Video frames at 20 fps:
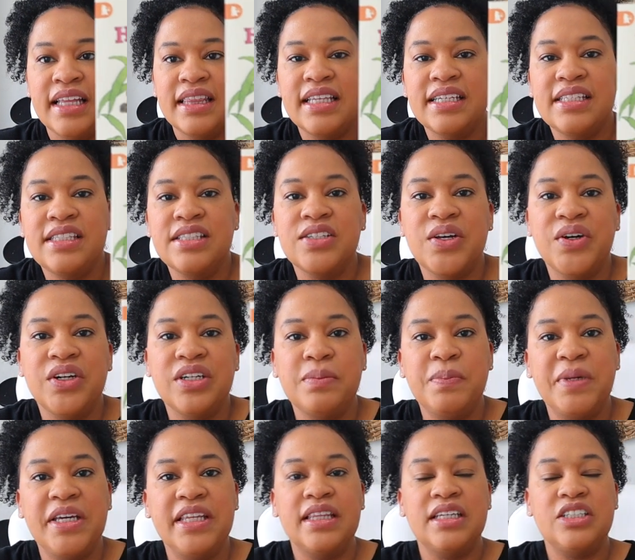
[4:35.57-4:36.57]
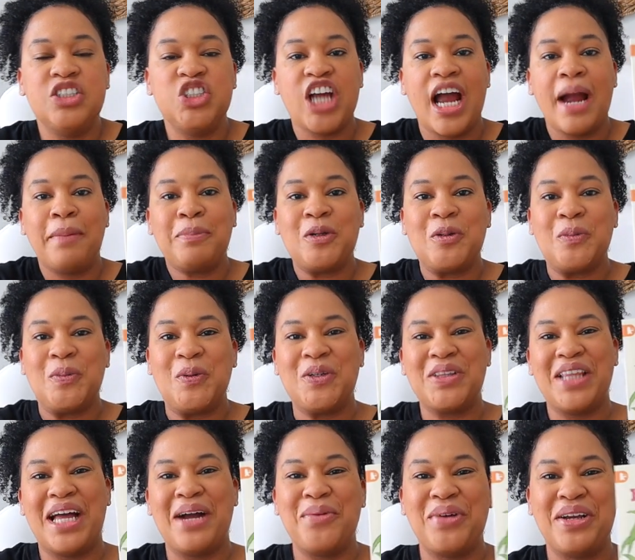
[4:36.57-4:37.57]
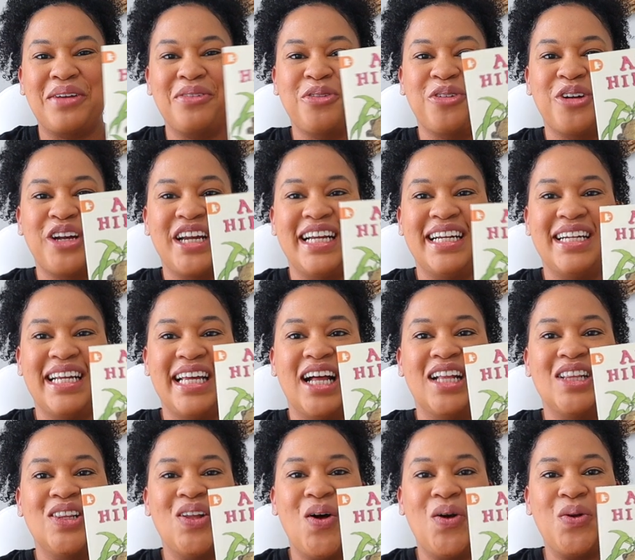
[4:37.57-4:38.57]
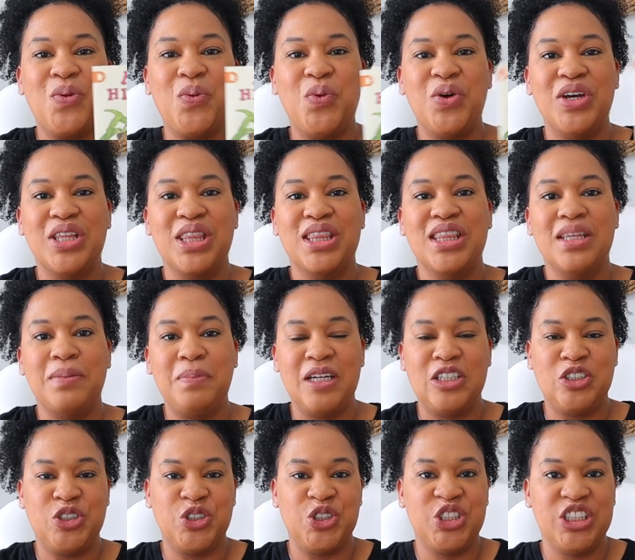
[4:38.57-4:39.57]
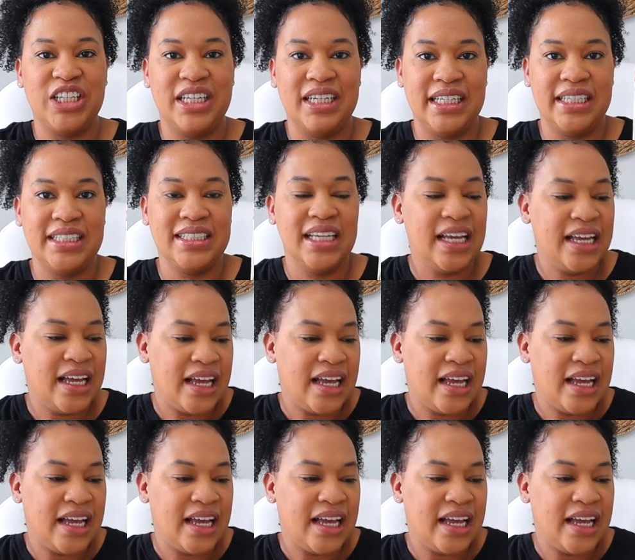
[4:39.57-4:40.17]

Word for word: This is going to be the chapter book that we read along with the picture study.